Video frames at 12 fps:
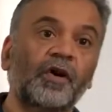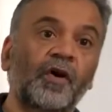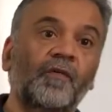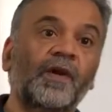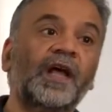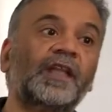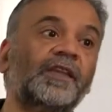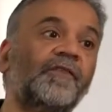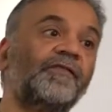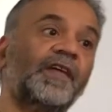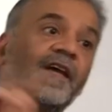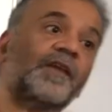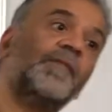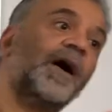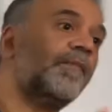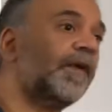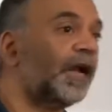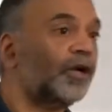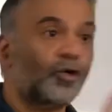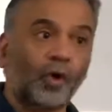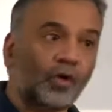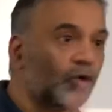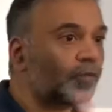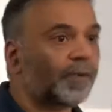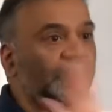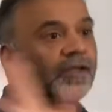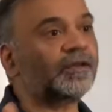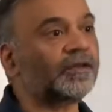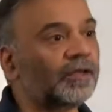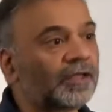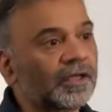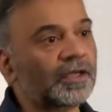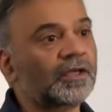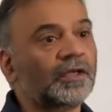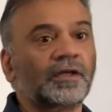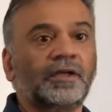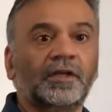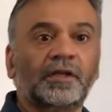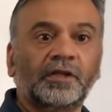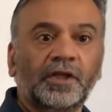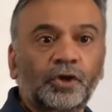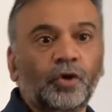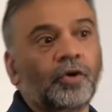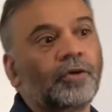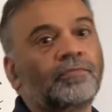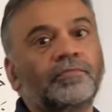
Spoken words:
Wala taftahil baba, and don't open the door.